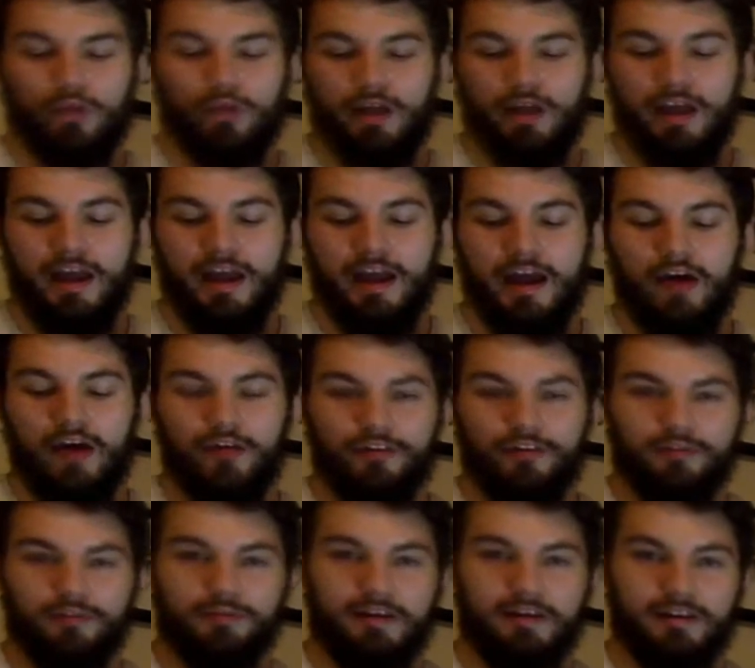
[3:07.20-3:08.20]
how
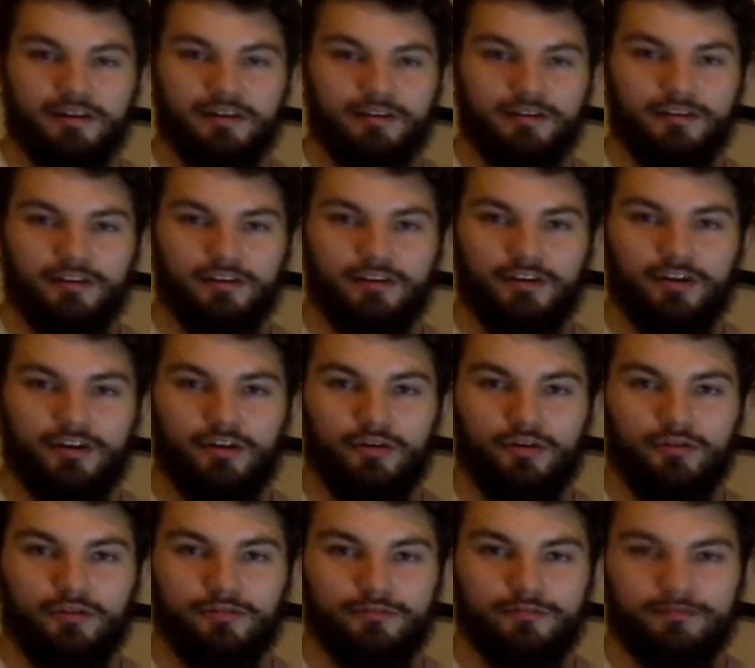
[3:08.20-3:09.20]
this planet is going to go,
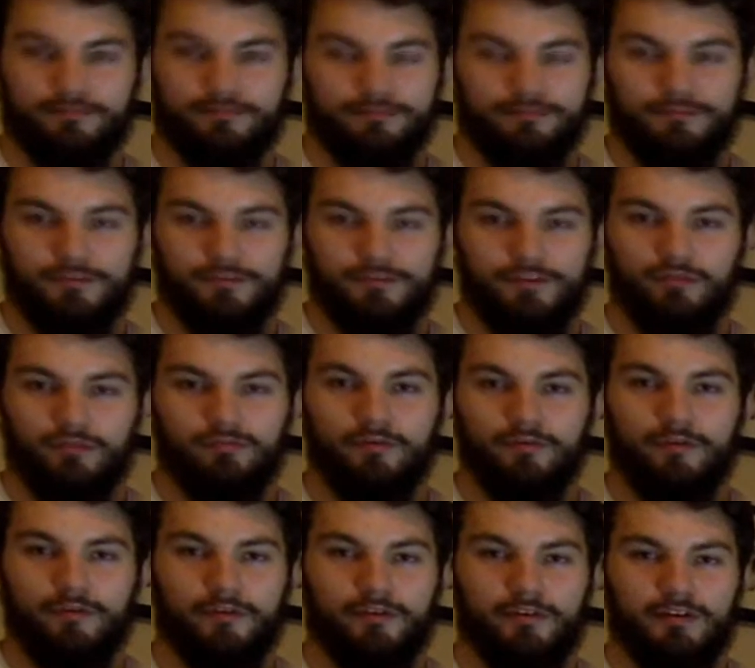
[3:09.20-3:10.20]

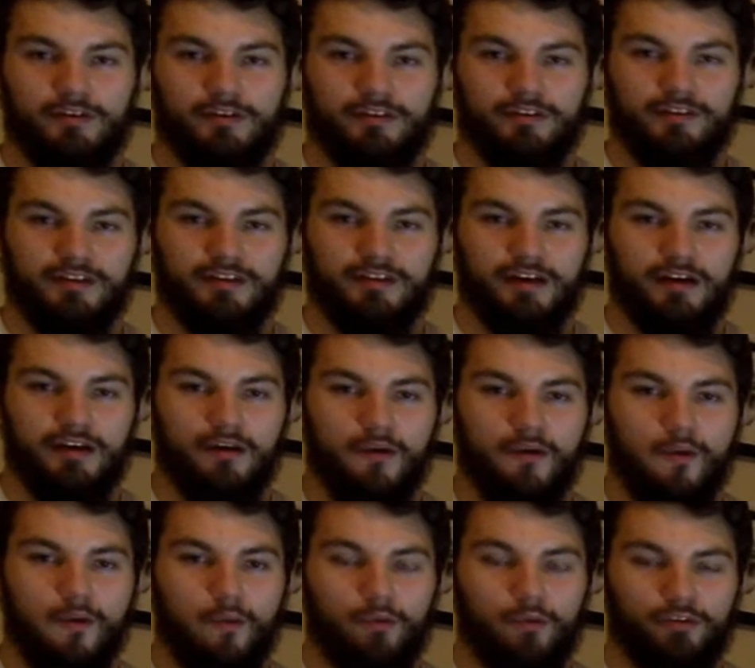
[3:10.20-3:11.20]
revolving around this star,
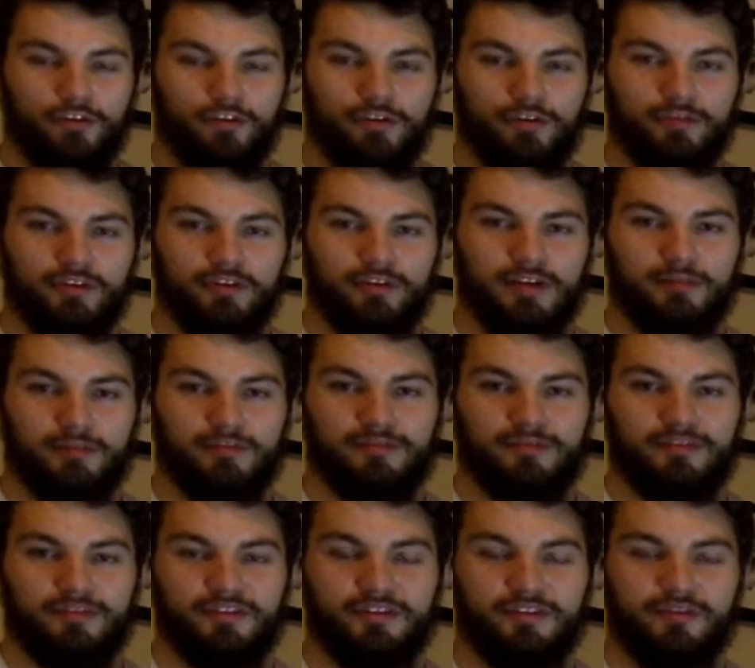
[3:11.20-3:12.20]
will determine a couple of
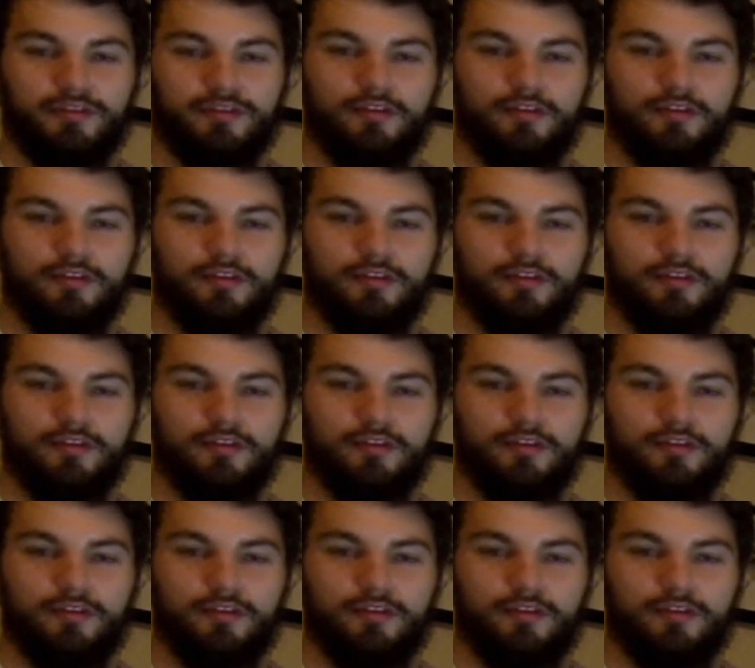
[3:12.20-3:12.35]
different things.